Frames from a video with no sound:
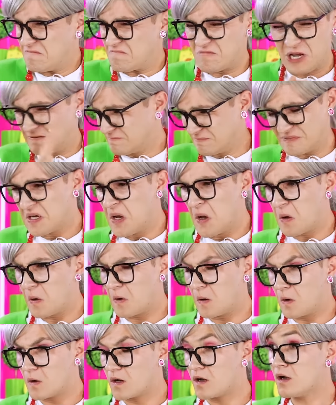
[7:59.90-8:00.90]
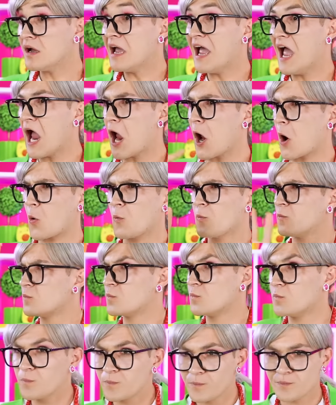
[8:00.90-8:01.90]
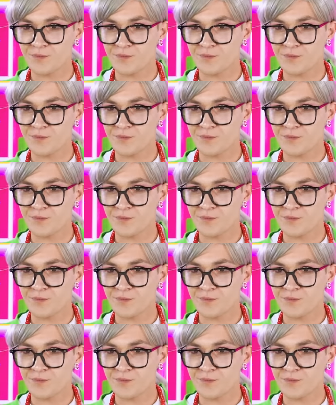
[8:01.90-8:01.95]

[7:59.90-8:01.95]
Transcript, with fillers: Not even a kooky granny is here for